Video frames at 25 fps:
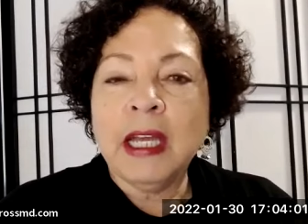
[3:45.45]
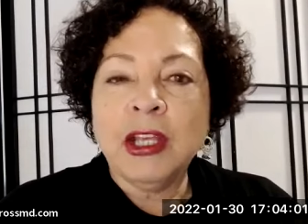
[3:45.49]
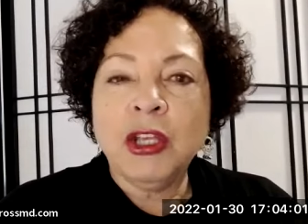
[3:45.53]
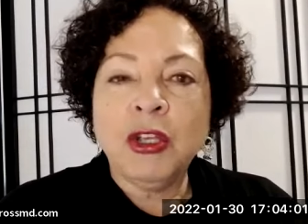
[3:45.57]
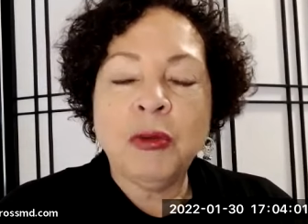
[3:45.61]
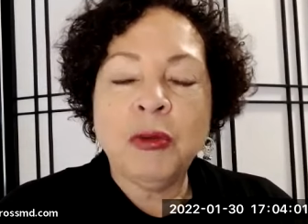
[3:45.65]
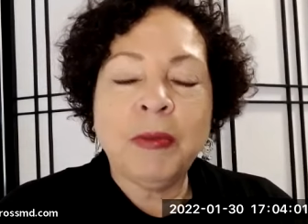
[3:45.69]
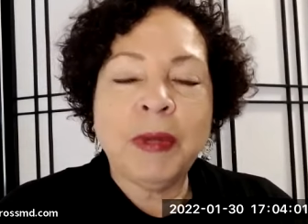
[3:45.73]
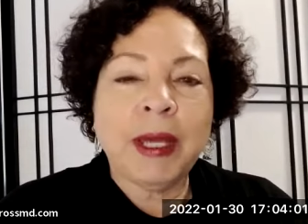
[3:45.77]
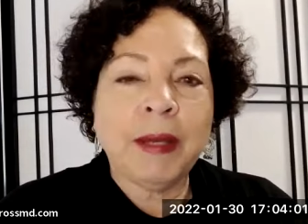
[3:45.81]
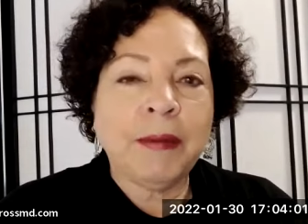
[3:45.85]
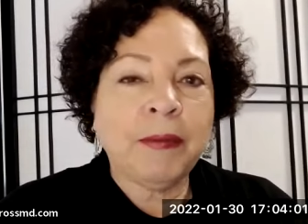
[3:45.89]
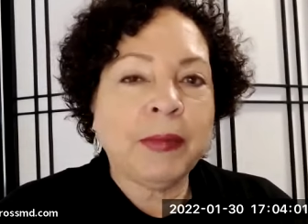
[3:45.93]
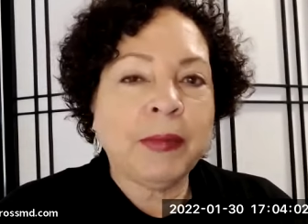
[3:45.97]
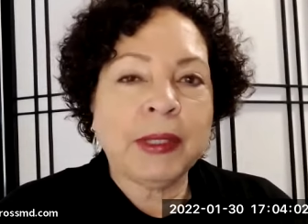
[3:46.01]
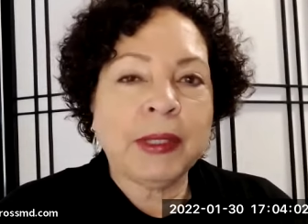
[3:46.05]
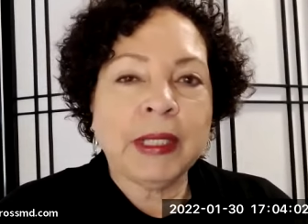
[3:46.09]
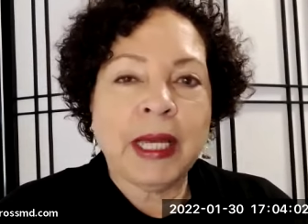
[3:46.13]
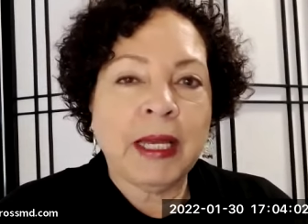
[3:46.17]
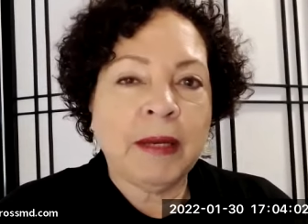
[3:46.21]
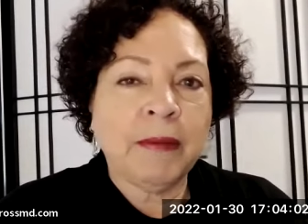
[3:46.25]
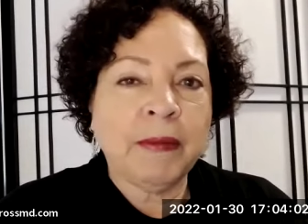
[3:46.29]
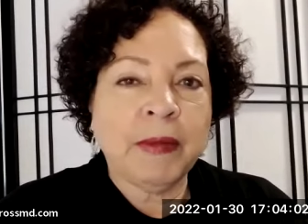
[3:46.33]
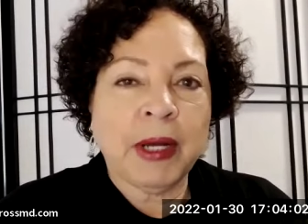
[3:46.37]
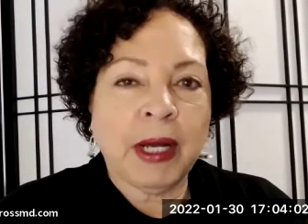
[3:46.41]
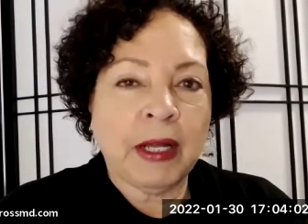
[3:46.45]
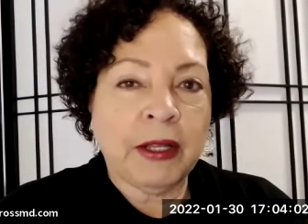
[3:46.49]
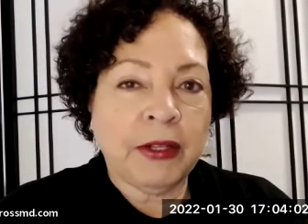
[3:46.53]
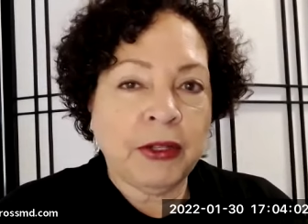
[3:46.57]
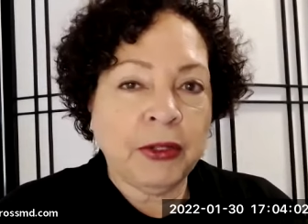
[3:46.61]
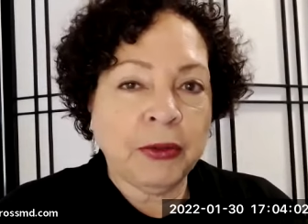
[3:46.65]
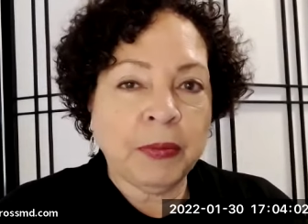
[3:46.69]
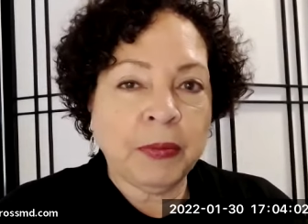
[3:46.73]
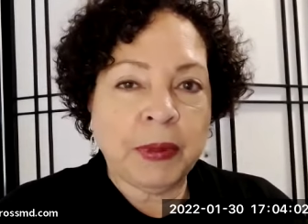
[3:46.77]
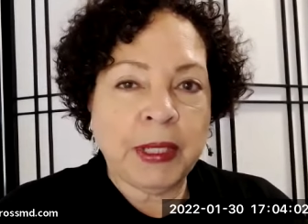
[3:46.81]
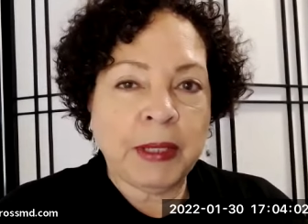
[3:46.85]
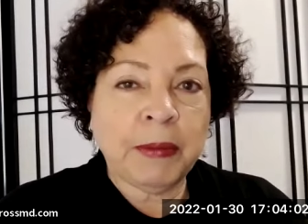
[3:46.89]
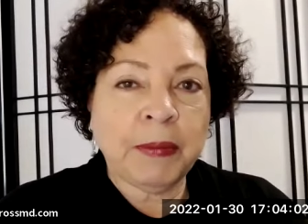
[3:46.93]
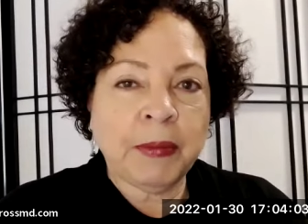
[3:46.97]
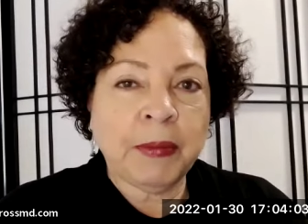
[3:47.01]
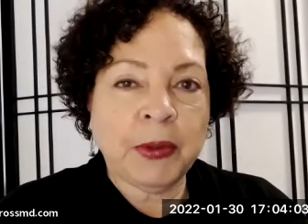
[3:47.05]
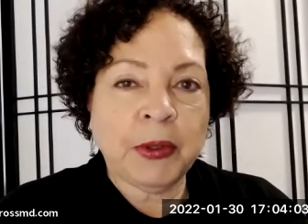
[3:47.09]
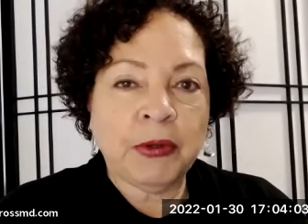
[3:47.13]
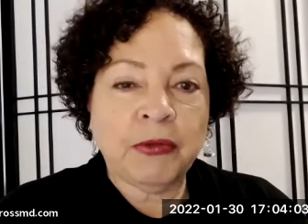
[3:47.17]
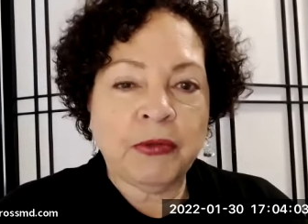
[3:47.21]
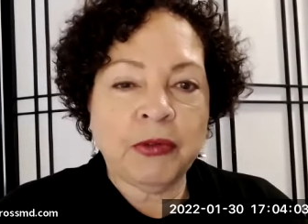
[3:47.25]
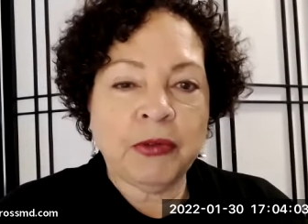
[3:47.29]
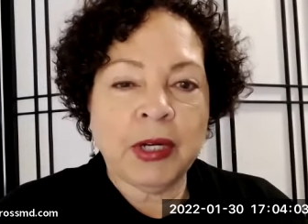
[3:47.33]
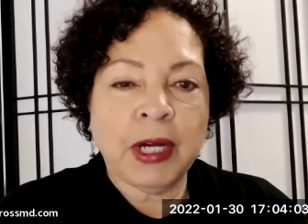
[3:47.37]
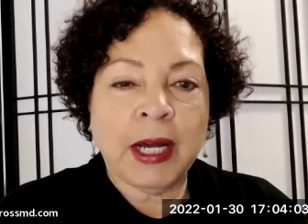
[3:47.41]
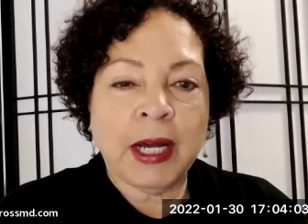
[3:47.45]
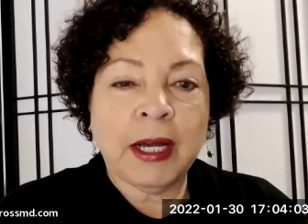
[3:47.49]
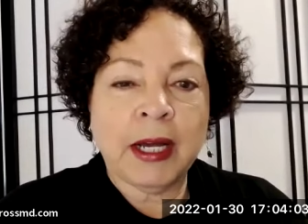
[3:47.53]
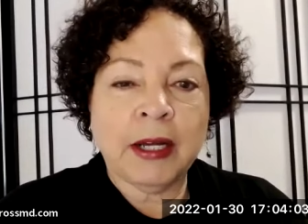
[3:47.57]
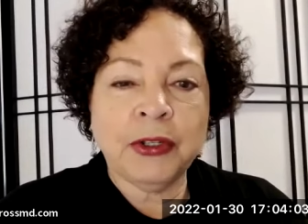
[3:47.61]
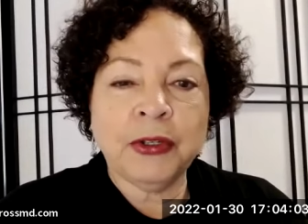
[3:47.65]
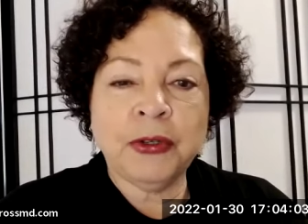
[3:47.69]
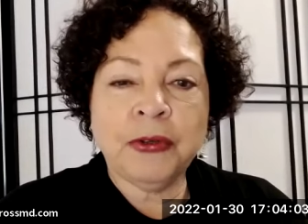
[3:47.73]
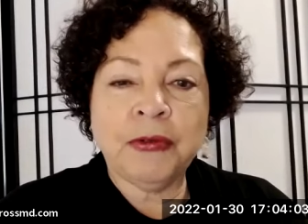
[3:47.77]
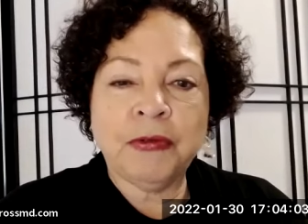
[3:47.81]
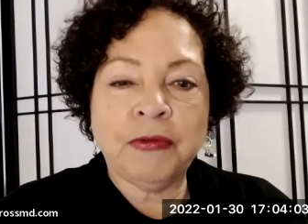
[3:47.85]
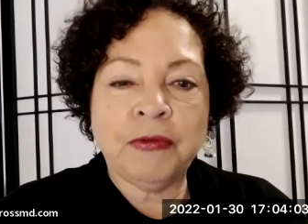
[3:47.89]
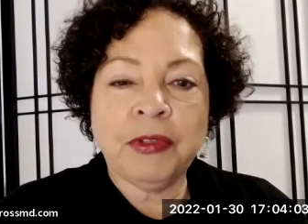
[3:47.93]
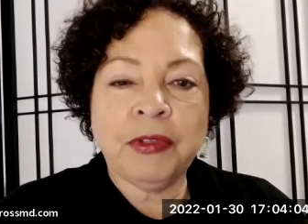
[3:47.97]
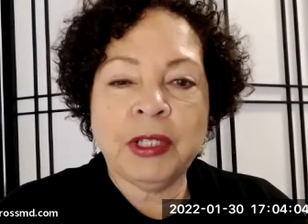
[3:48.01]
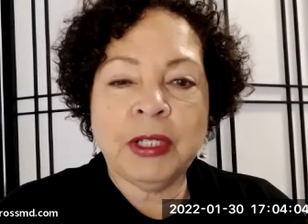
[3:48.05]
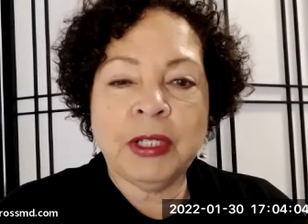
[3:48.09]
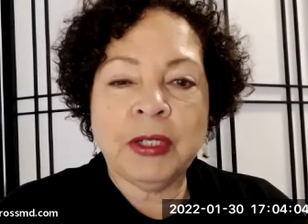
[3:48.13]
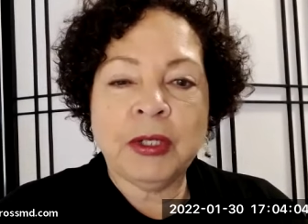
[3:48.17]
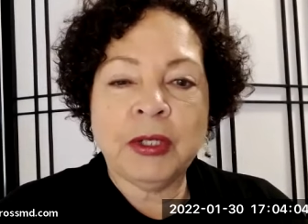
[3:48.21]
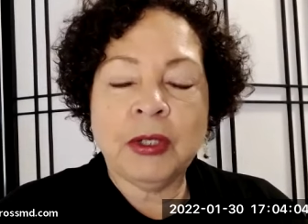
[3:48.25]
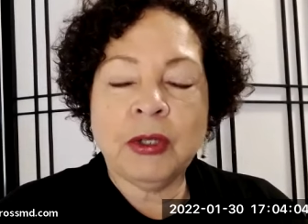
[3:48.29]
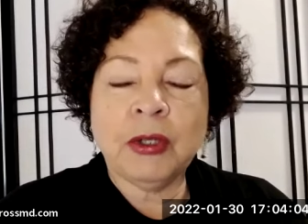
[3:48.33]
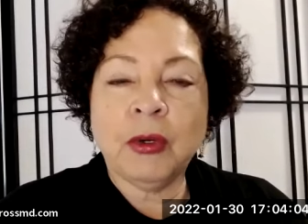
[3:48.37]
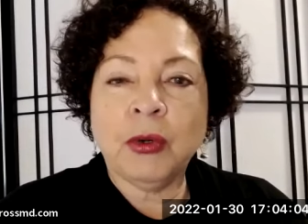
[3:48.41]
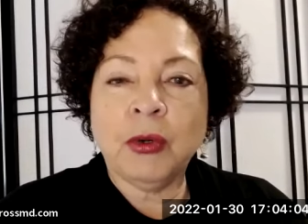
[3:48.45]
You may blame other people for how you feel,